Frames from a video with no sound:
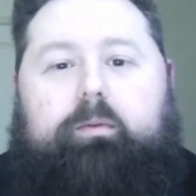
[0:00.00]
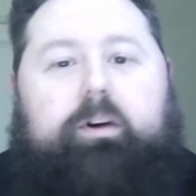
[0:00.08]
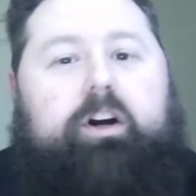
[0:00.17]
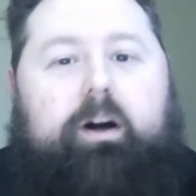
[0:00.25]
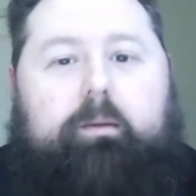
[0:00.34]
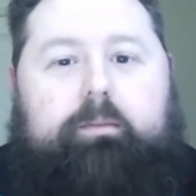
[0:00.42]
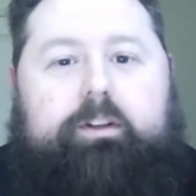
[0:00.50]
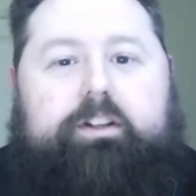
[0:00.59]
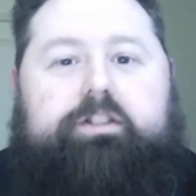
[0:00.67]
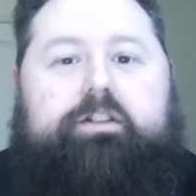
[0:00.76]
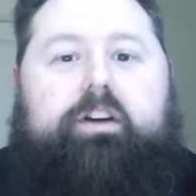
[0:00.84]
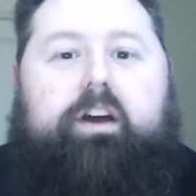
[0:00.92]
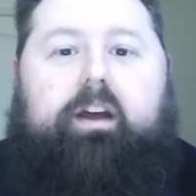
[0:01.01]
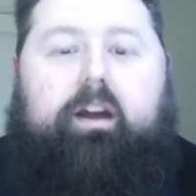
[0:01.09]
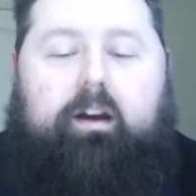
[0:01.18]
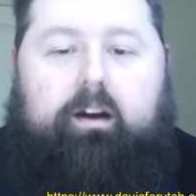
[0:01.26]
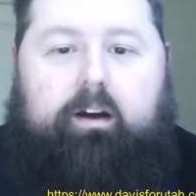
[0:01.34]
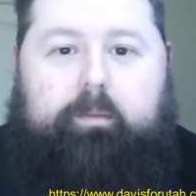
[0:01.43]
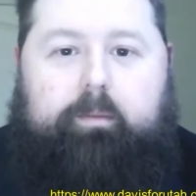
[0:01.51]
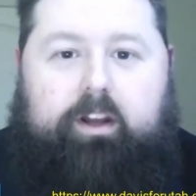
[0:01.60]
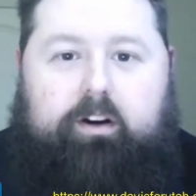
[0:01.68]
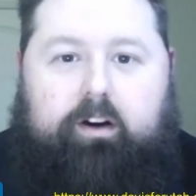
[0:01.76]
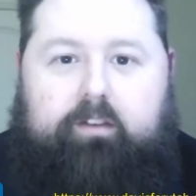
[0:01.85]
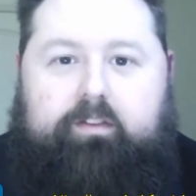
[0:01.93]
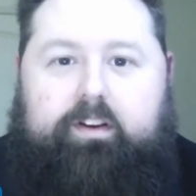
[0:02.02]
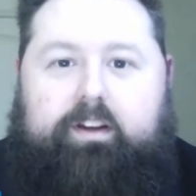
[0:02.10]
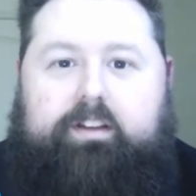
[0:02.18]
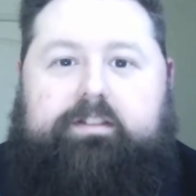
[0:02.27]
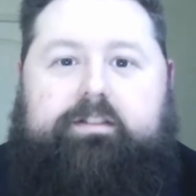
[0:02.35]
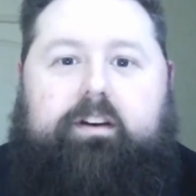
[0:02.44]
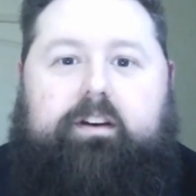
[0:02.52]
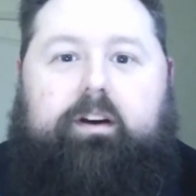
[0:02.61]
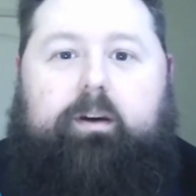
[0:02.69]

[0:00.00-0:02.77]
to accomplish in office.